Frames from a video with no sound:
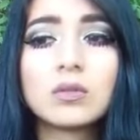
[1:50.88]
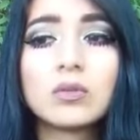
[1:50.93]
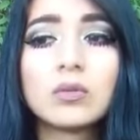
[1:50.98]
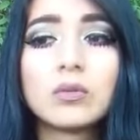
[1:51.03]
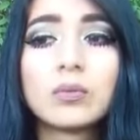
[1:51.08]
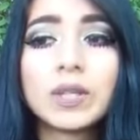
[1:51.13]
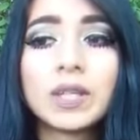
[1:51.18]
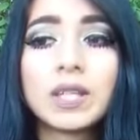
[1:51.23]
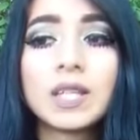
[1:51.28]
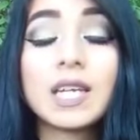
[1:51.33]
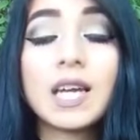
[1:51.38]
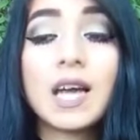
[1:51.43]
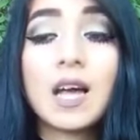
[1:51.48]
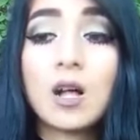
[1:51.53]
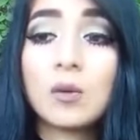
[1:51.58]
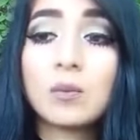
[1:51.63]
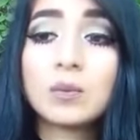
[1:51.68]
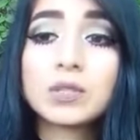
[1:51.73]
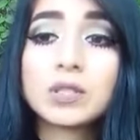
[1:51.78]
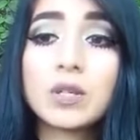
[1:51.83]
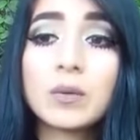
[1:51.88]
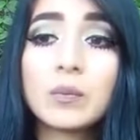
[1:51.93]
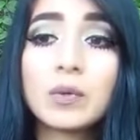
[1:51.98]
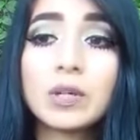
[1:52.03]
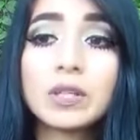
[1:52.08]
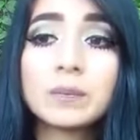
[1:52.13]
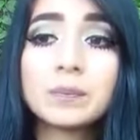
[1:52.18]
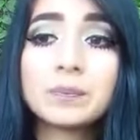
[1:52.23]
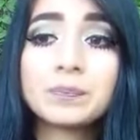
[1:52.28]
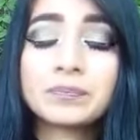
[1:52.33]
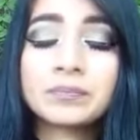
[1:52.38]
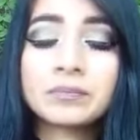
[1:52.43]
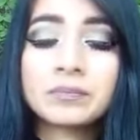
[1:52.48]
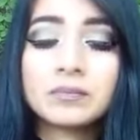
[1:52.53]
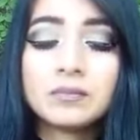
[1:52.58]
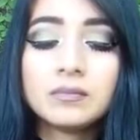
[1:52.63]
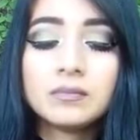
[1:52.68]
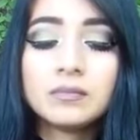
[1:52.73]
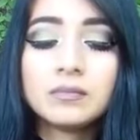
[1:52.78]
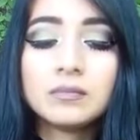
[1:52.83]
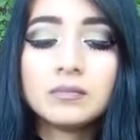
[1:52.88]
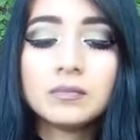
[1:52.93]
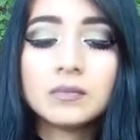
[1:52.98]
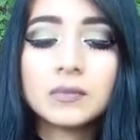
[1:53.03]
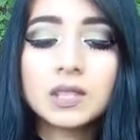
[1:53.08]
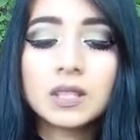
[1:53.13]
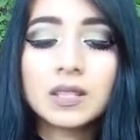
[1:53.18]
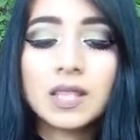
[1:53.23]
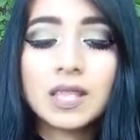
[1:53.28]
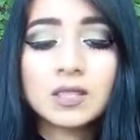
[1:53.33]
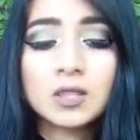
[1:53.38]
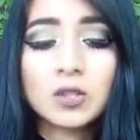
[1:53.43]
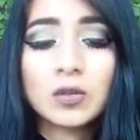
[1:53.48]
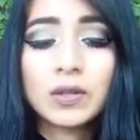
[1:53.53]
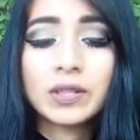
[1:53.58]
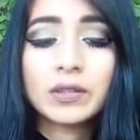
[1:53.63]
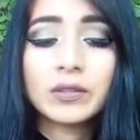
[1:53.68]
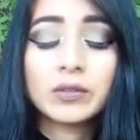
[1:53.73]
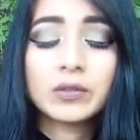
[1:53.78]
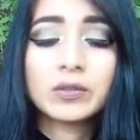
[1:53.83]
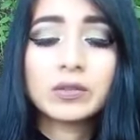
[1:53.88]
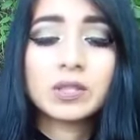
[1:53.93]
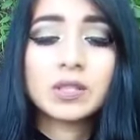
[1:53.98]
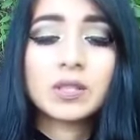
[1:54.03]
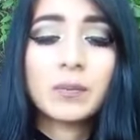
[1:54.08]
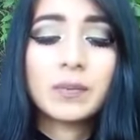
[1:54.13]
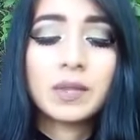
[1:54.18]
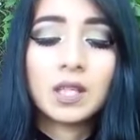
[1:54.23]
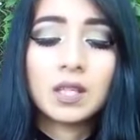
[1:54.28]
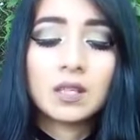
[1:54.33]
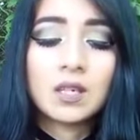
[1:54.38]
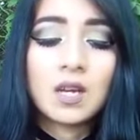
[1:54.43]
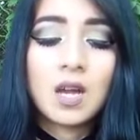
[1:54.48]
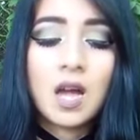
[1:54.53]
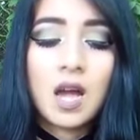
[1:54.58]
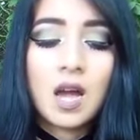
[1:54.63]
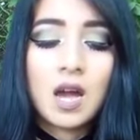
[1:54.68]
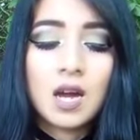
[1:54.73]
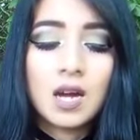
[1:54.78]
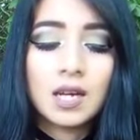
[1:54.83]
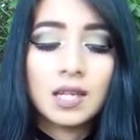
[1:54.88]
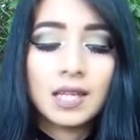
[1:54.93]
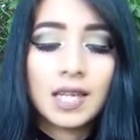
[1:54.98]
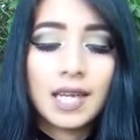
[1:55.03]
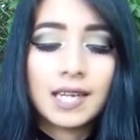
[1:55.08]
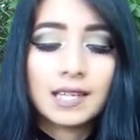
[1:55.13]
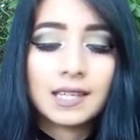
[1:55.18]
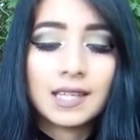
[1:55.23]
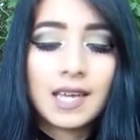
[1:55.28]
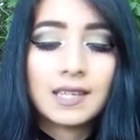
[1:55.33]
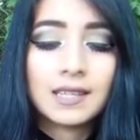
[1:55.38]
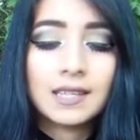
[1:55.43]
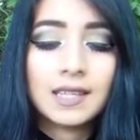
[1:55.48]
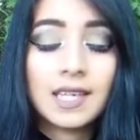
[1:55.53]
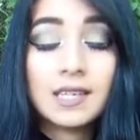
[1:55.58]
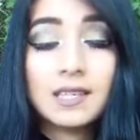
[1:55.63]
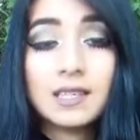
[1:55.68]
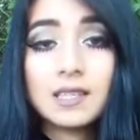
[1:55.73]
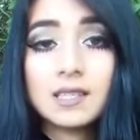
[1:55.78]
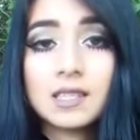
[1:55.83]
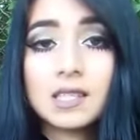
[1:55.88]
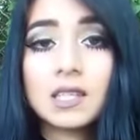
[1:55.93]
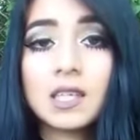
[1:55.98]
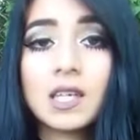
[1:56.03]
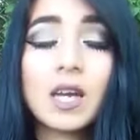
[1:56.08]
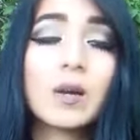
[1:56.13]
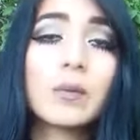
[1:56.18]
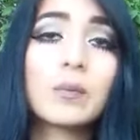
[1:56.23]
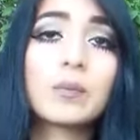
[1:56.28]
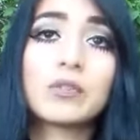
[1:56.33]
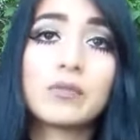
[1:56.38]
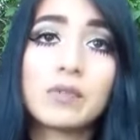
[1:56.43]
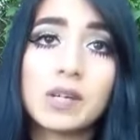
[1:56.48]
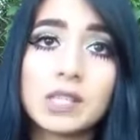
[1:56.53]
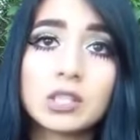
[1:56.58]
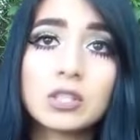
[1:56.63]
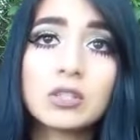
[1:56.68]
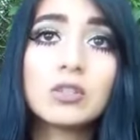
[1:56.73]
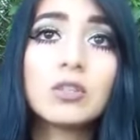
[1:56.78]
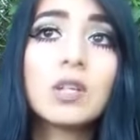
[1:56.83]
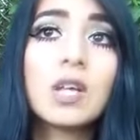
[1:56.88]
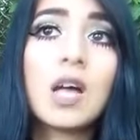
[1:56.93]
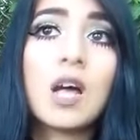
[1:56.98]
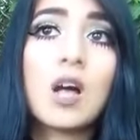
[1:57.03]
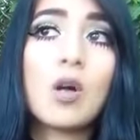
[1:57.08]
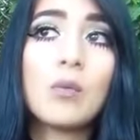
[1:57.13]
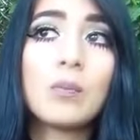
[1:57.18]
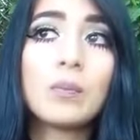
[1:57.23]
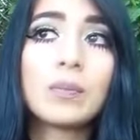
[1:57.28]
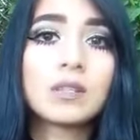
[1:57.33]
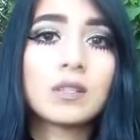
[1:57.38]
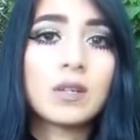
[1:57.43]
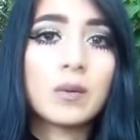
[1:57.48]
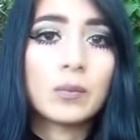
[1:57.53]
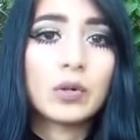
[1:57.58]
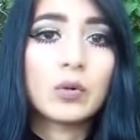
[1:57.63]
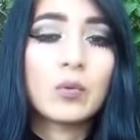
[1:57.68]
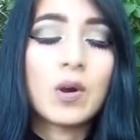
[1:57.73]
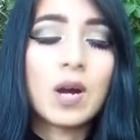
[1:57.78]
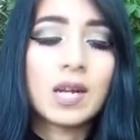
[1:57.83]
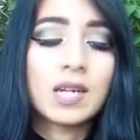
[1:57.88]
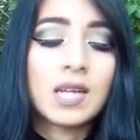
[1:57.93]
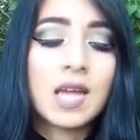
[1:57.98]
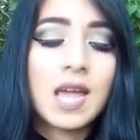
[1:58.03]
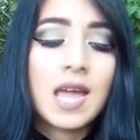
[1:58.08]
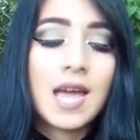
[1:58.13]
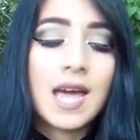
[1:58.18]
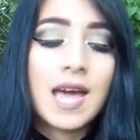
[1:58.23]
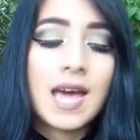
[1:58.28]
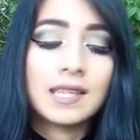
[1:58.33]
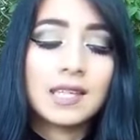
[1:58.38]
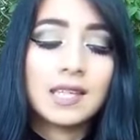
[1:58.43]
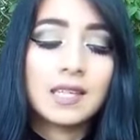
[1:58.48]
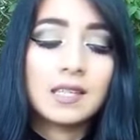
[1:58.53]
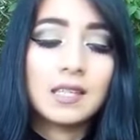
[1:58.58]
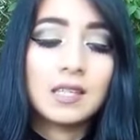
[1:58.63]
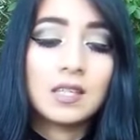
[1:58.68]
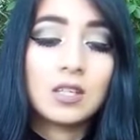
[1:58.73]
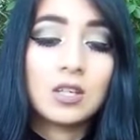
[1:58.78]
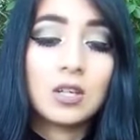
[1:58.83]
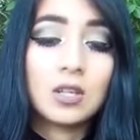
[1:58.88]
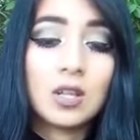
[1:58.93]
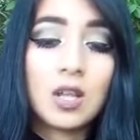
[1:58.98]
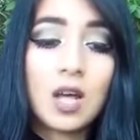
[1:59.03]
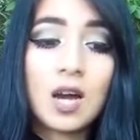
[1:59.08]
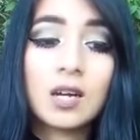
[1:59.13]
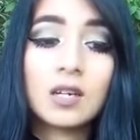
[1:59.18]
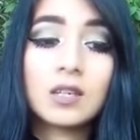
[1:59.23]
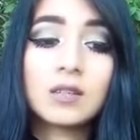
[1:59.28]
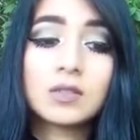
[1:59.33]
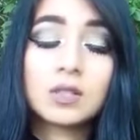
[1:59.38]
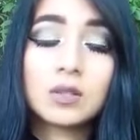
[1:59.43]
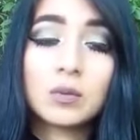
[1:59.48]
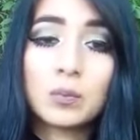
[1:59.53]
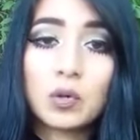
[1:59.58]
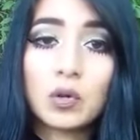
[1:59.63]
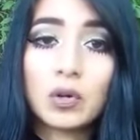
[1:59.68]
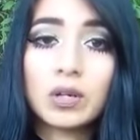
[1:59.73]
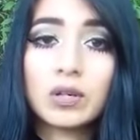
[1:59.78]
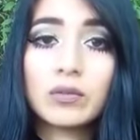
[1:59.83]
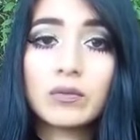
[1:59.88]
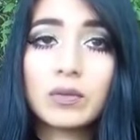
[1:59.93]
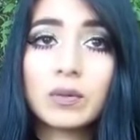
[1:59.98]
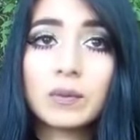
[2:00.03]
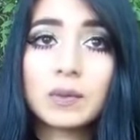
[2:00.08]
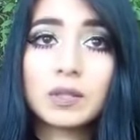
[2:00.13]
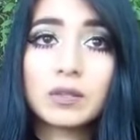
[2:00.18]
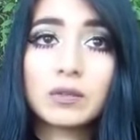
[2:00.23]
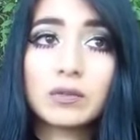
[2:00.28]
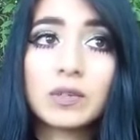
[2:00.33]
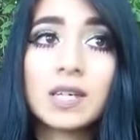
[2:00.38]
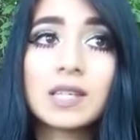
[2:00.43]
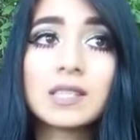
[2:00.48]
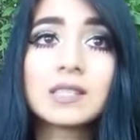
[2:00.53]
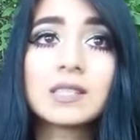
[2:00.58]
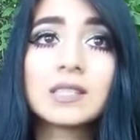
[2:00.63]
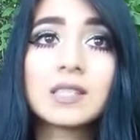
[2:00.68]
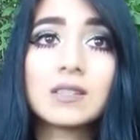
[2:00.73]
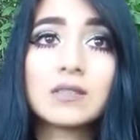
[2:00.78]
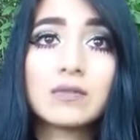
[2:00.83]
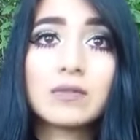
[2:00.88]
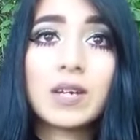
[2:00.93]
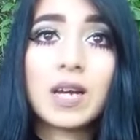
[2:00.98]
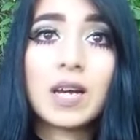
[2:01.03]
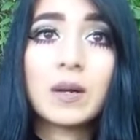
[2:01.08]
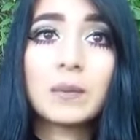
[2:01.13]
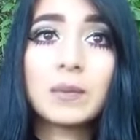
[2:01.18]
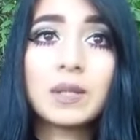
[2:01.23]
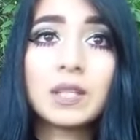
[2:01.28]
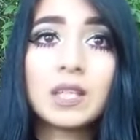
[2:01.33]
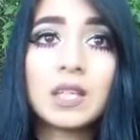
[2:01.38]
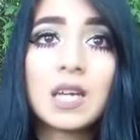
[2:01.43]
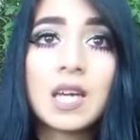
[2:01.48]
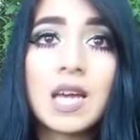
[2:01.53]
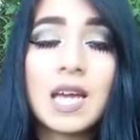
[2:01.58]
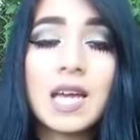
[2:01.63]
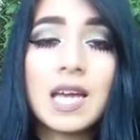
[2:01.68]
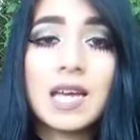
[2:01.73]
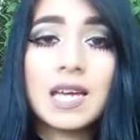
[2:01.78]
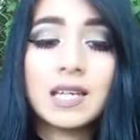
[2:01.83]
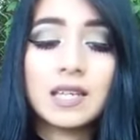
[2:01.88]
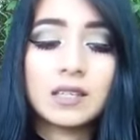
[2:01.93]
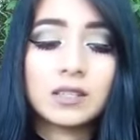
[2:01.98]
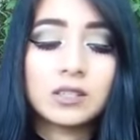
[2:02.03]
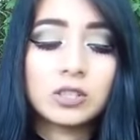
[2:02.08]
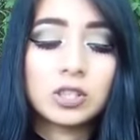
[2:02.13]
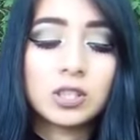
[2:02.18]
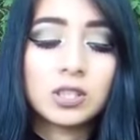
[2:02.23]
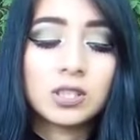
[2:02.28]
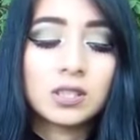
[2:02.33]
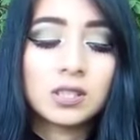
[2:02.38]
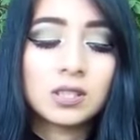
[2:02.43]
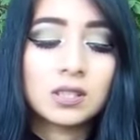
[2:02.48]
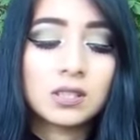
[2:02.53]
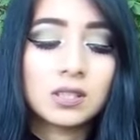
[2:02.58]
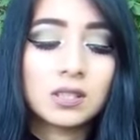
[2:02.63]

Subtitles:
really help someone that's going through something like that, they need to get professional help, number one, and they need a lot of support from their friends and family, and just